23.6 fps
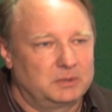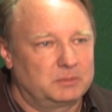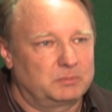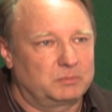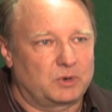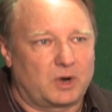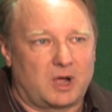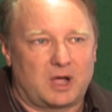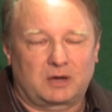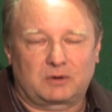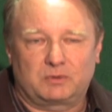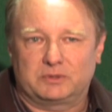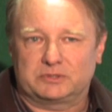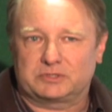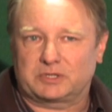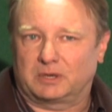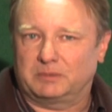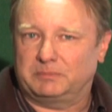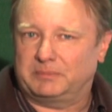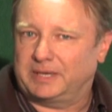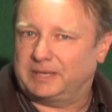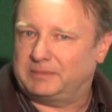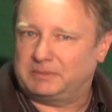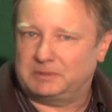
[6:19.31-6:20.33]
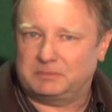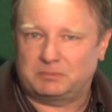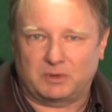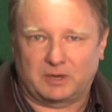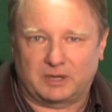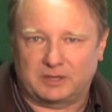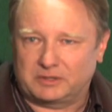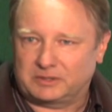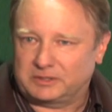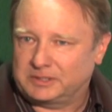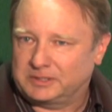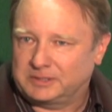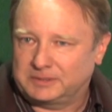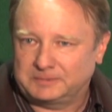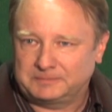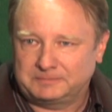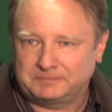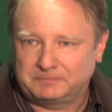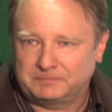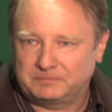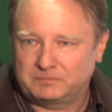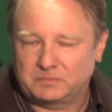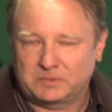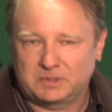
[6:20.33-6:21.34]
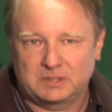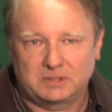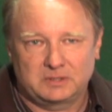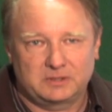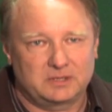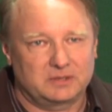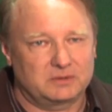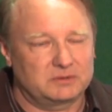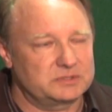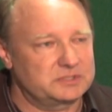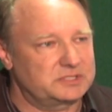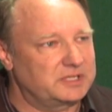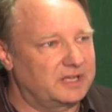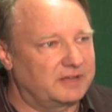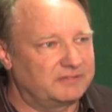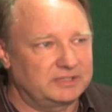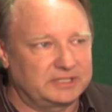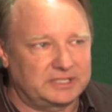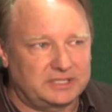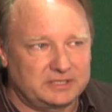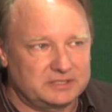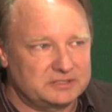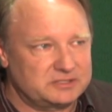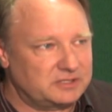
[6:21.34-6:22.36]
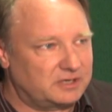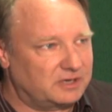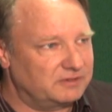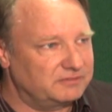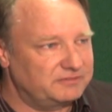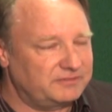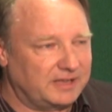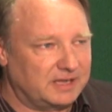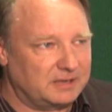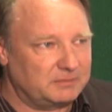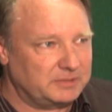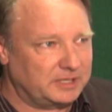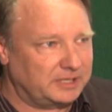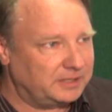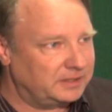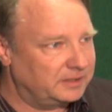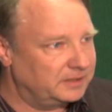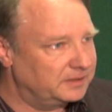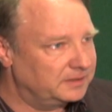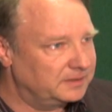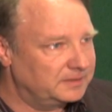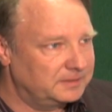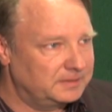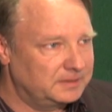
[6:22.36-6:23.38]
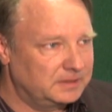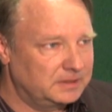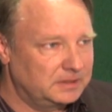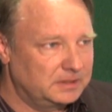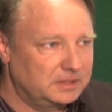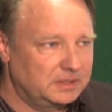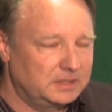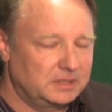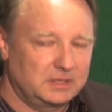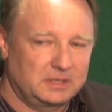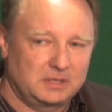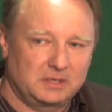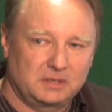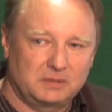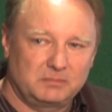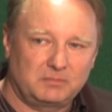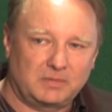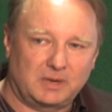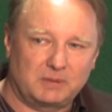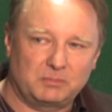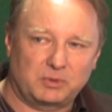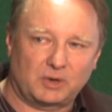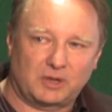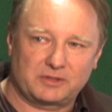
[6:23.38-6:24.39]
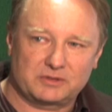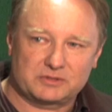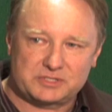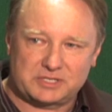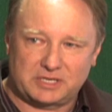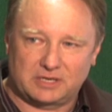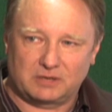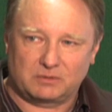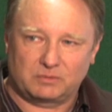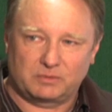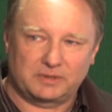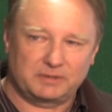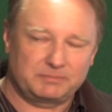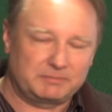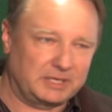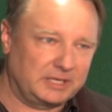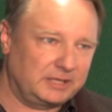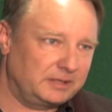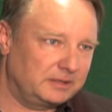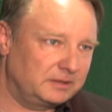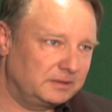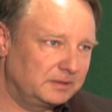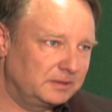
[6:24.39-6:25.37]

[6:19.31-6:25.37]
Brock was our baby brother. There were 7 kids in our family. My brother's here with me.